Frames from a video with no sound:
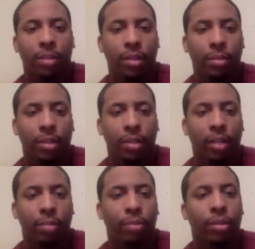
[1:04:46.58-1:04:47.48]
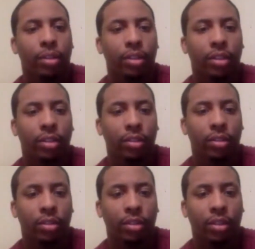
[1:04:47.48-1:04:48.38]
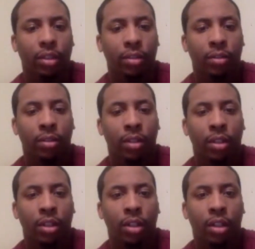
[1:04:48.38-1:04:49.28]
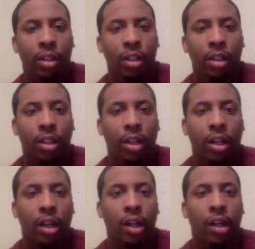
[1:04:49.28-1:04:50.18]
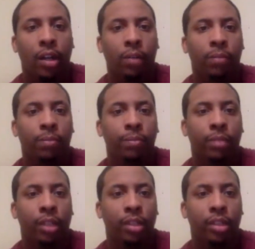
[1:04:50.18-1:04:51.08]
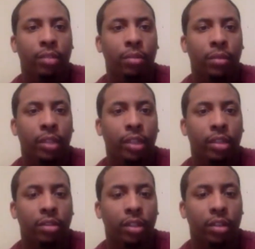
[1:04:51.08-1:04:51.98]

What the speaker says: Put up a lot of points. So, um, Let's see what we disagree on.